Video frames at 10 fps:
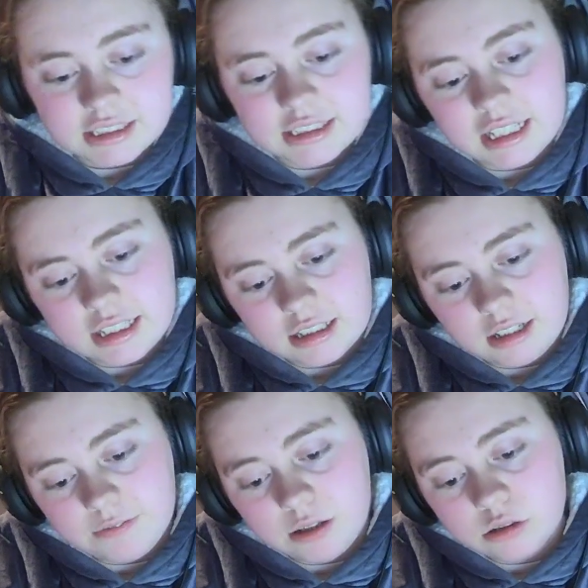ceiling
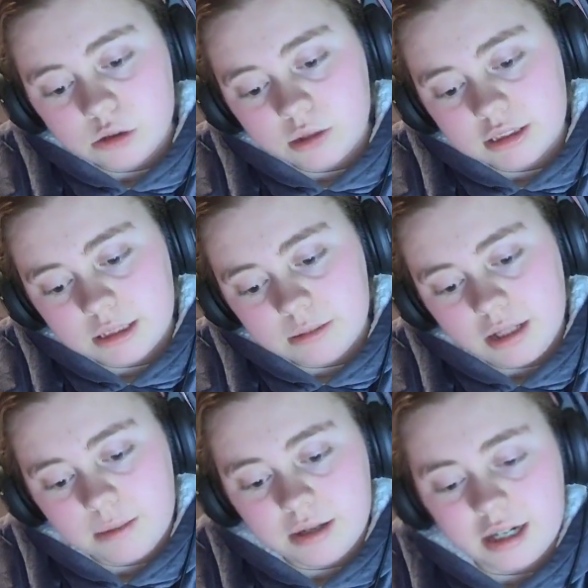and fell towards
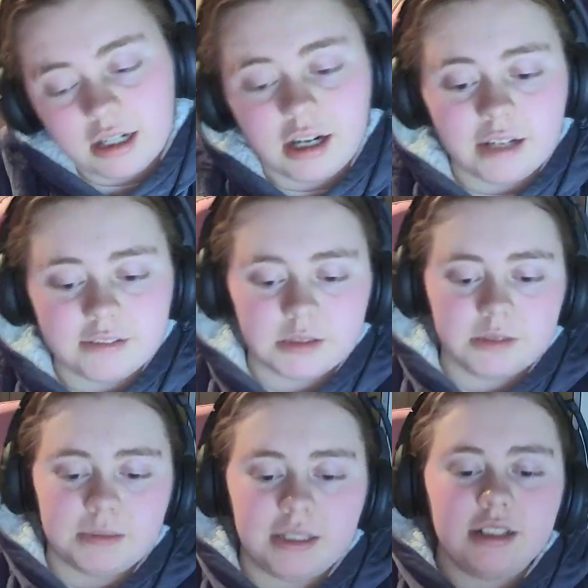him, them at high
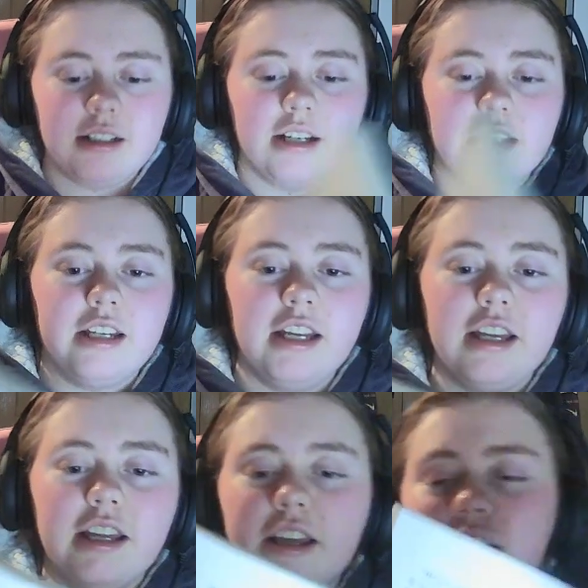speed. And then here